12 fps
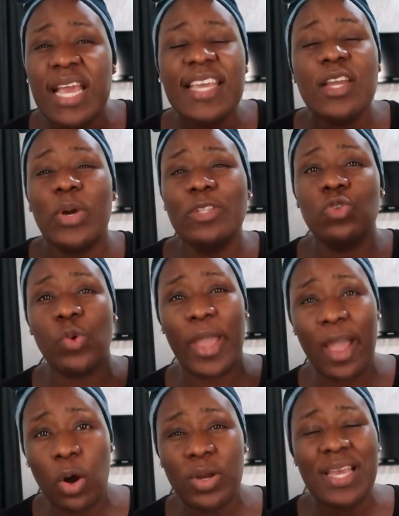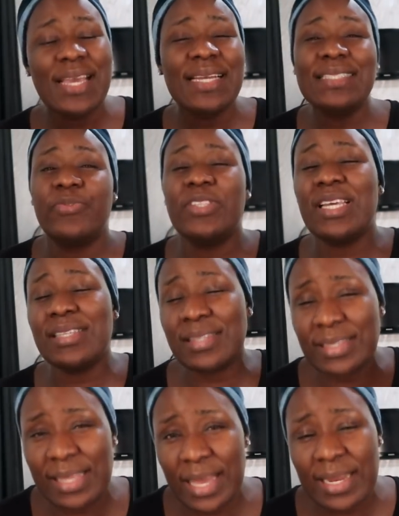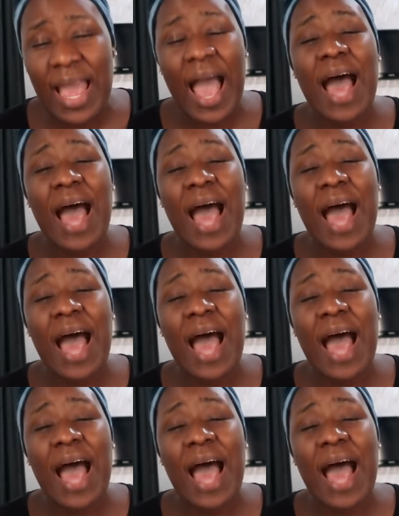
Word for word: he went to hell, he defeated Satan,